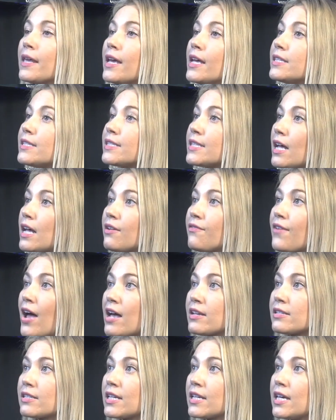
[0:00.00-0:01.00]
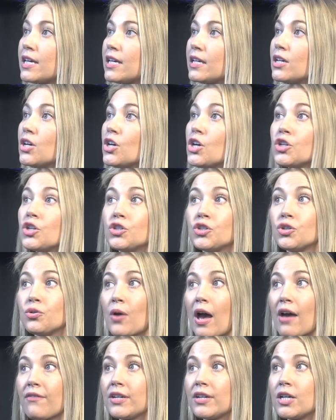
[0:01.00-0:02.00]
Instead of asking, "Do
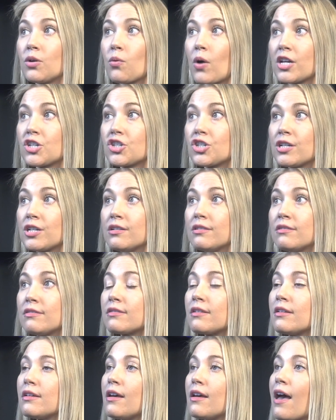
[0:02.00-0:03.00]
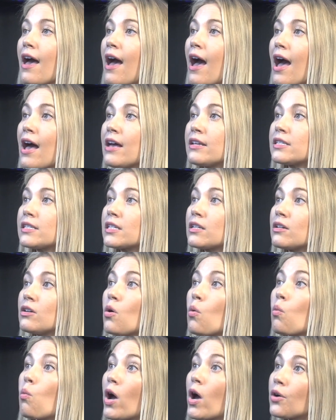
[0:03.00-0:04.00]
you have any questions?" ask,
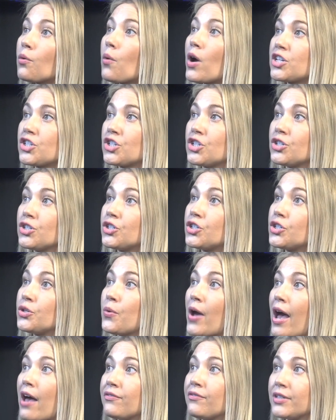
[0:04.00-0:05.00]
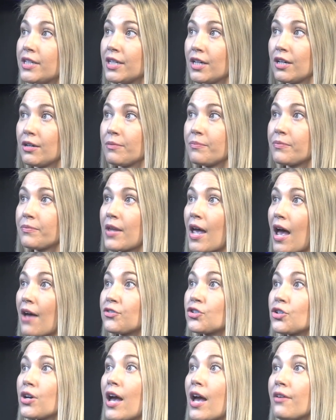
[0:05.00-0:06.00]
"What questions do you have here?"
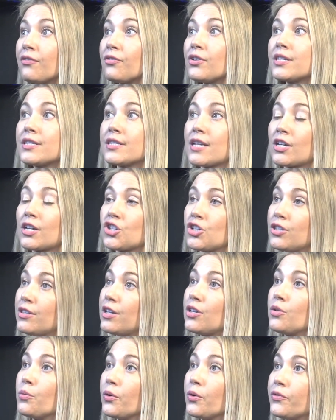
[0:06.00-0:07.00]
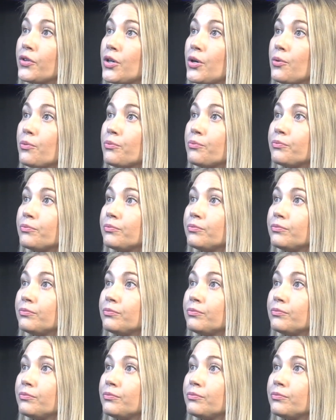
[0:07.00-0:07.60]
after every section that you review.